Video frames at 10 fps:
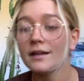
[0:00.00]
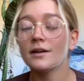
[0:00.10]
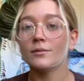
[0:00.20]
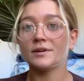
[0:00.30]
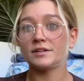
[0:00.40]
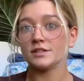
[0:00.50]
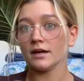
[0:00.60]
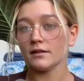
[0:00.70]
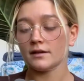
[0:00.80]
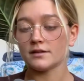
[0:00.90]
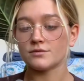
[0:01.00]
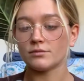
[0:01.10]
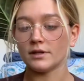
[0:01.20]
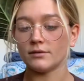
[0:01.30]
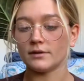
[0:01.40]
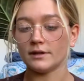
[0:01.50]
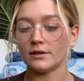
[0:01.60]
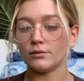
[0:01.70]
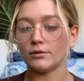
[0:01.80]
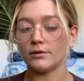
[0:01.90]
which I think is really, really
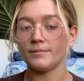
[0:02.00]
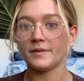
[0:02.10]
cool.